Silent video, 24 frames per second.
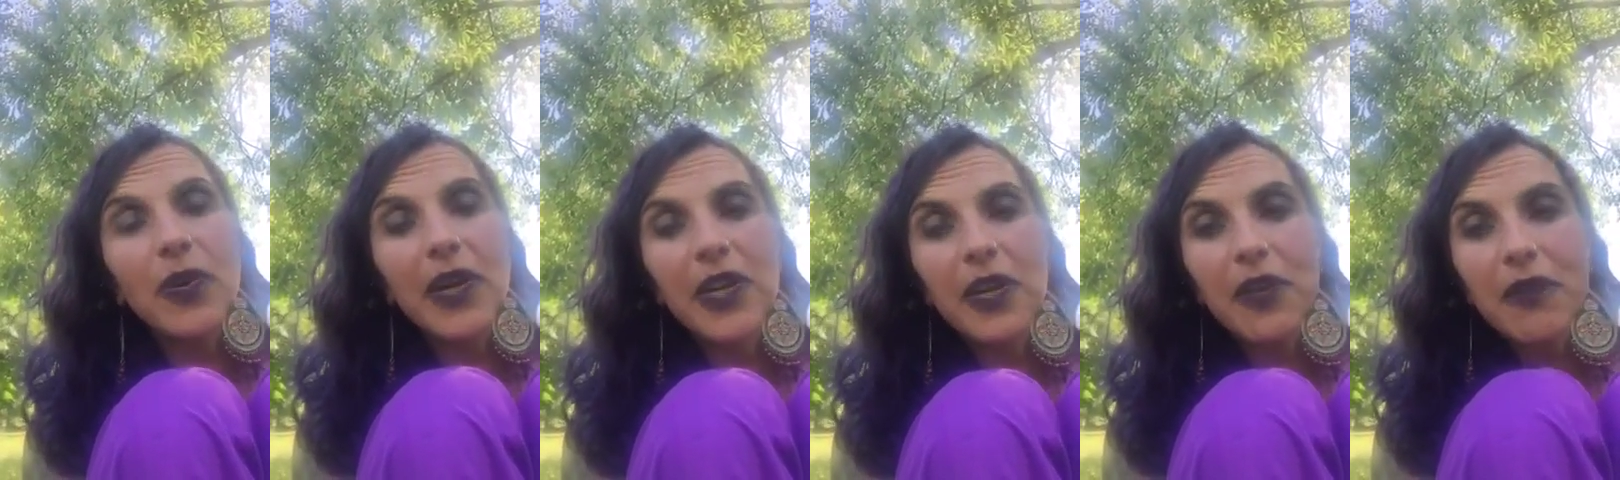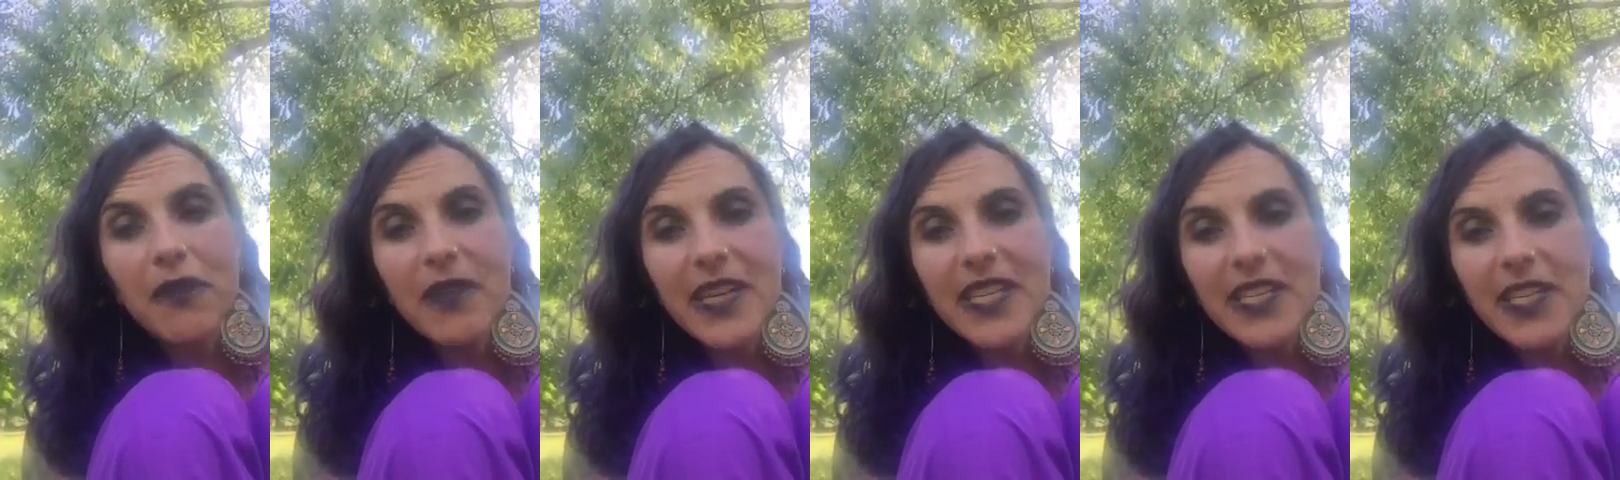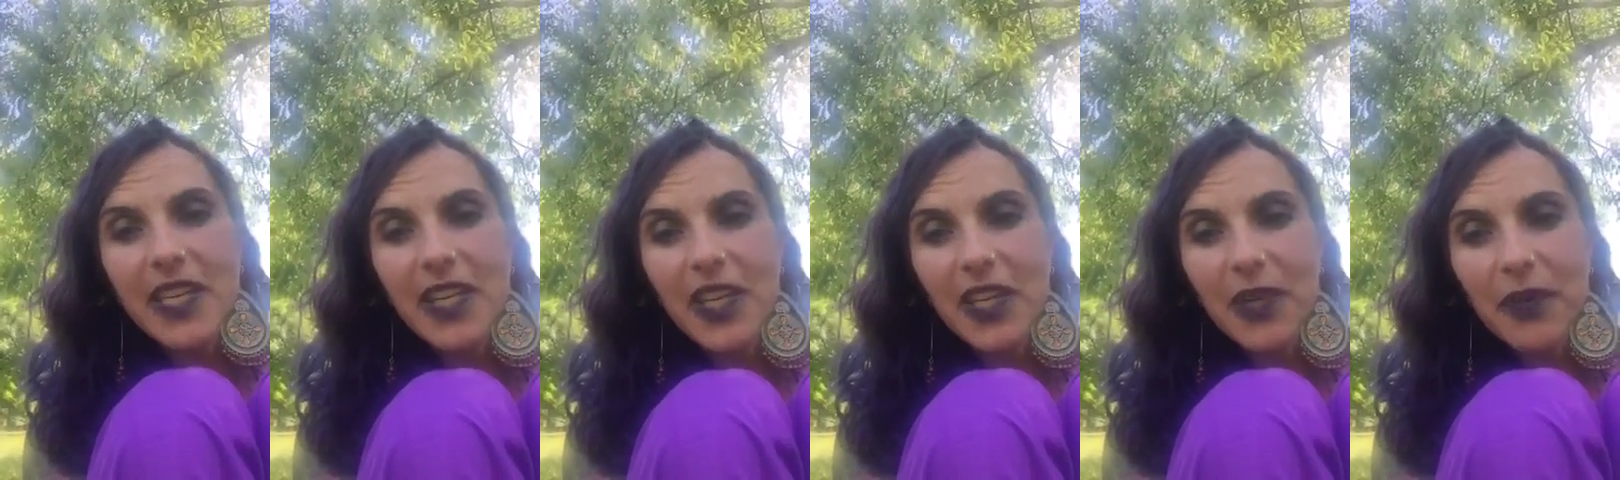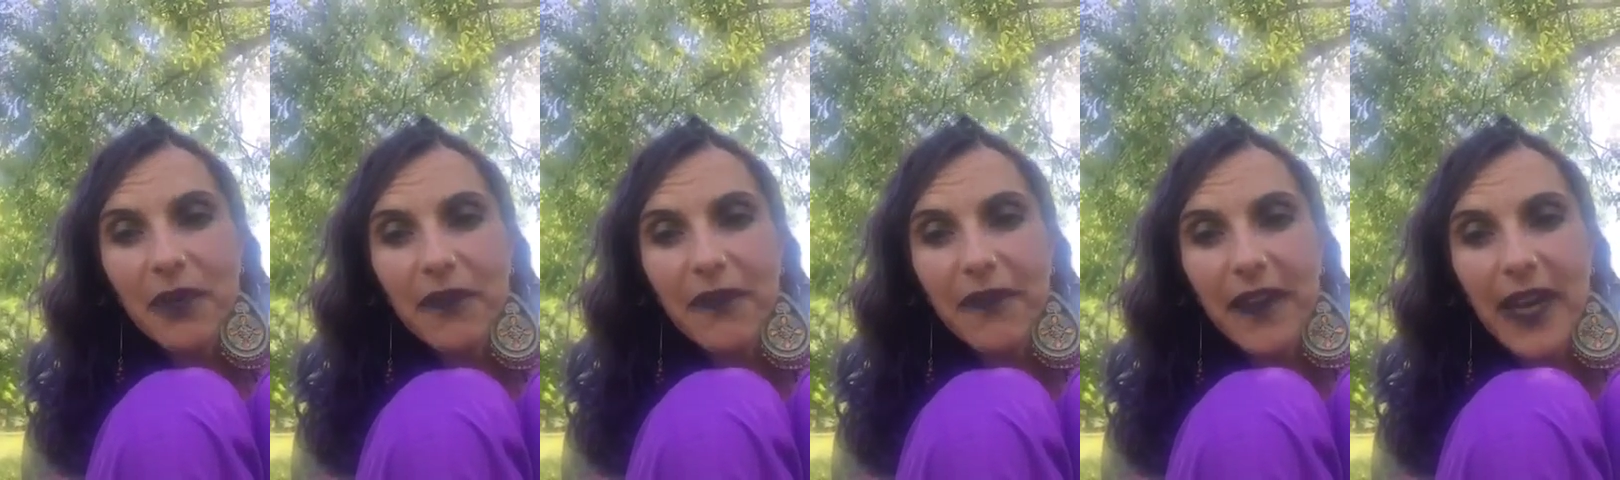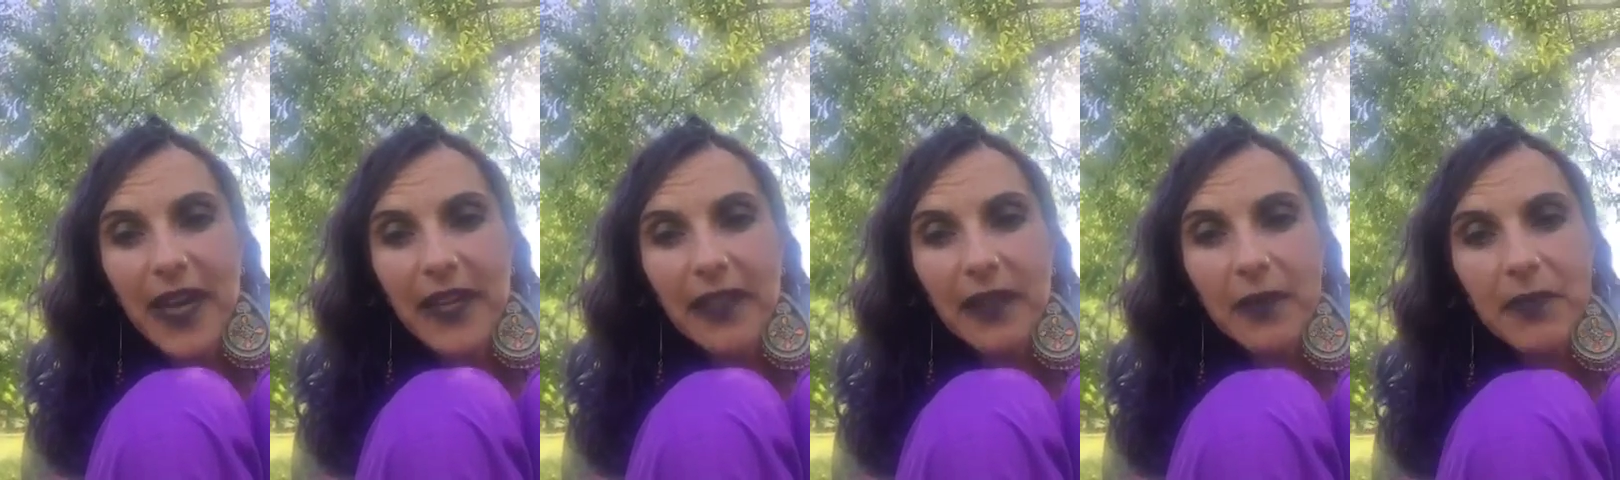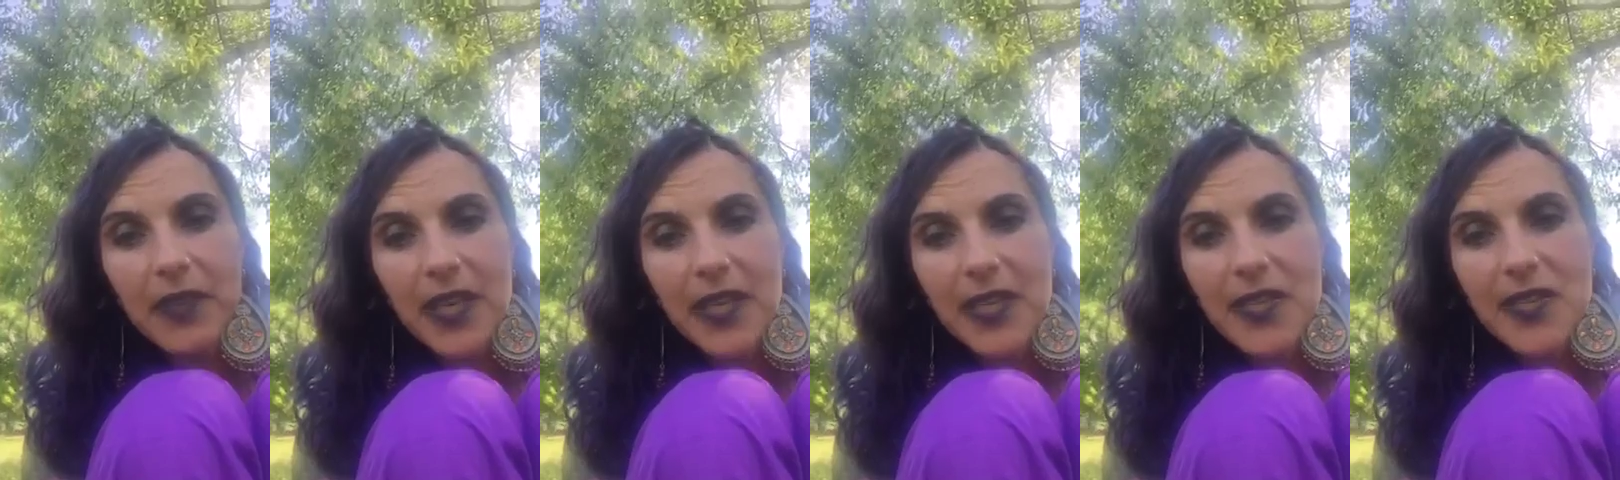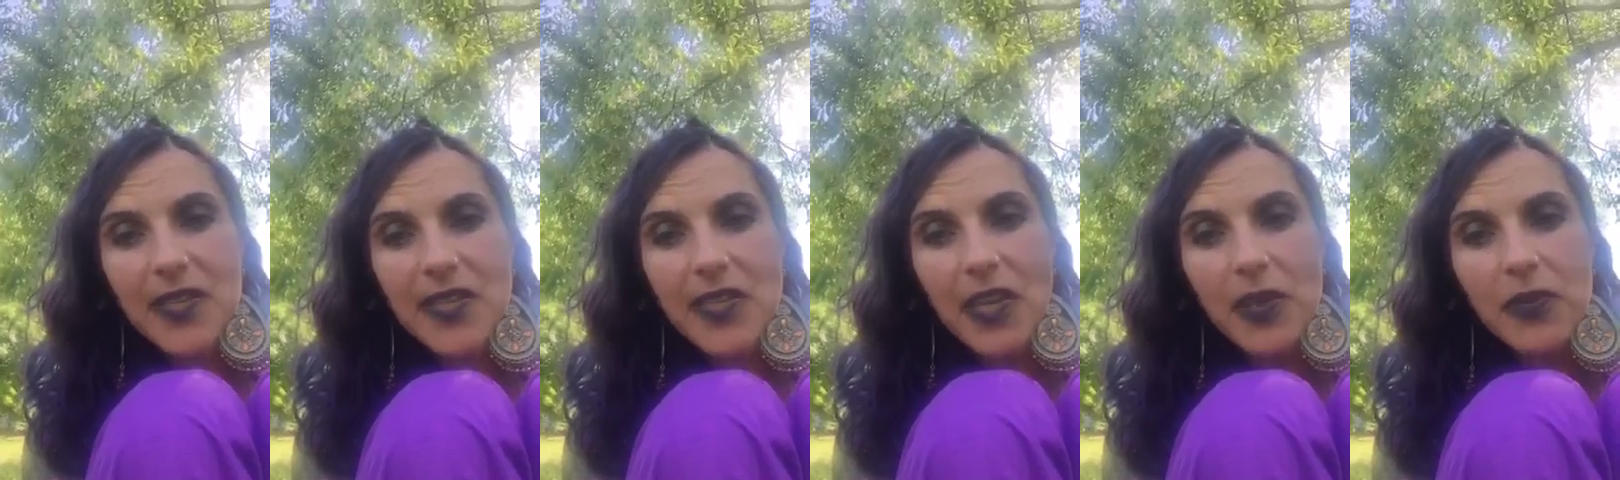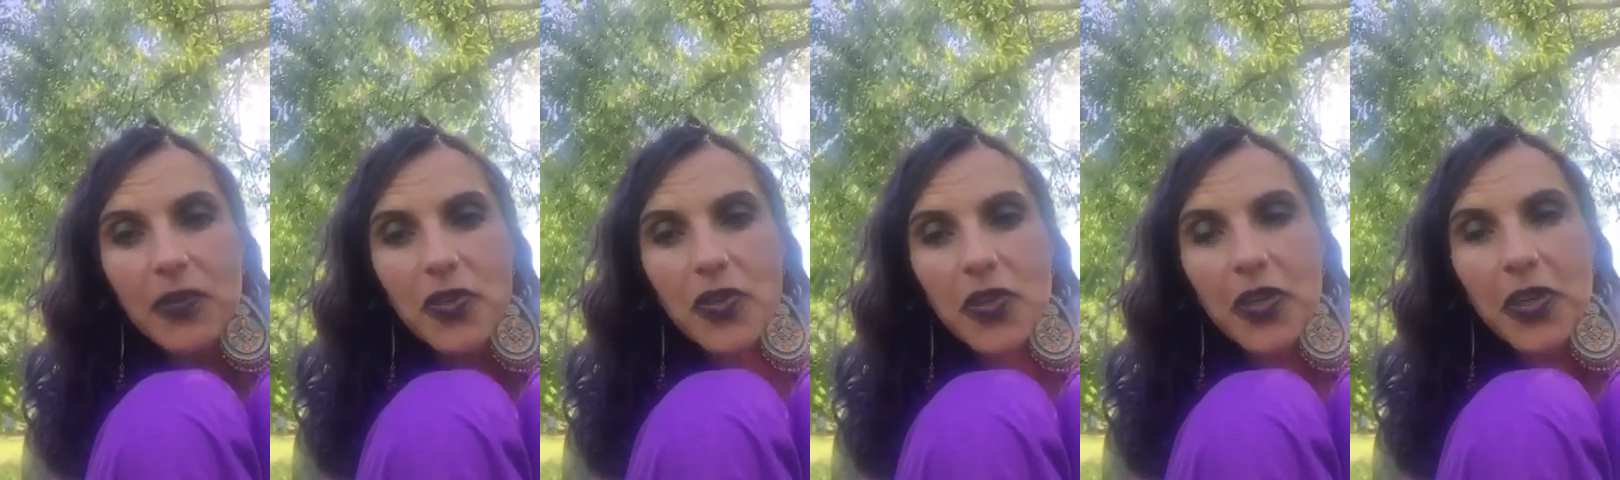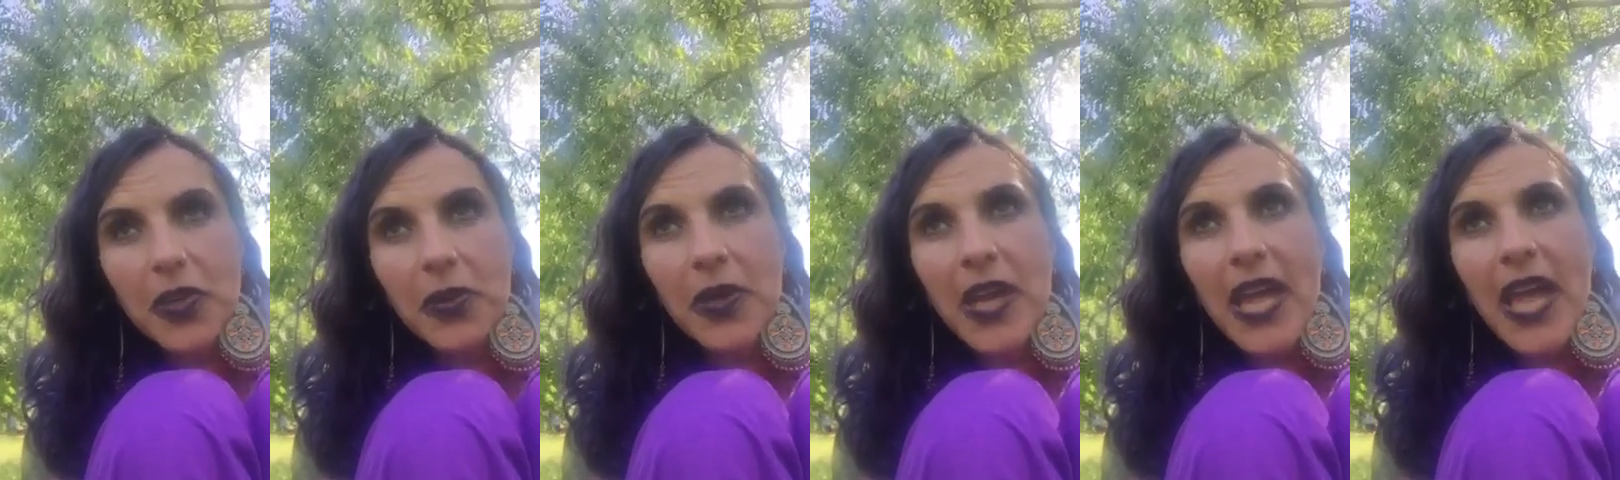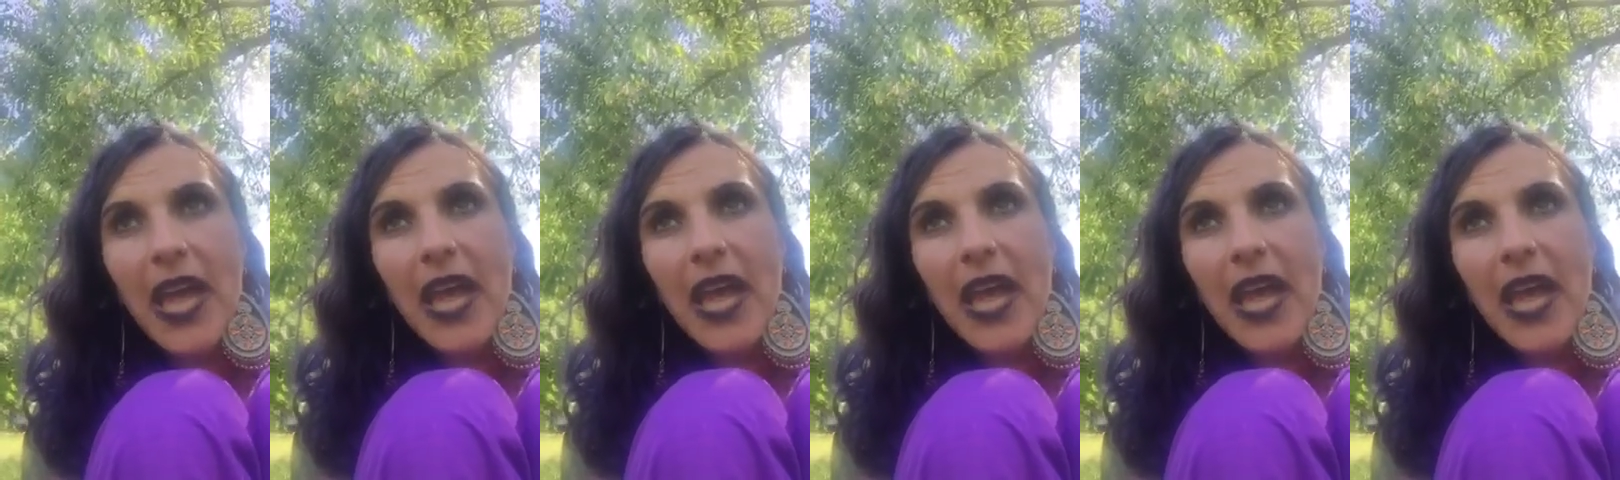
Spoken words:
When you're ready, you'll find them. That is so true.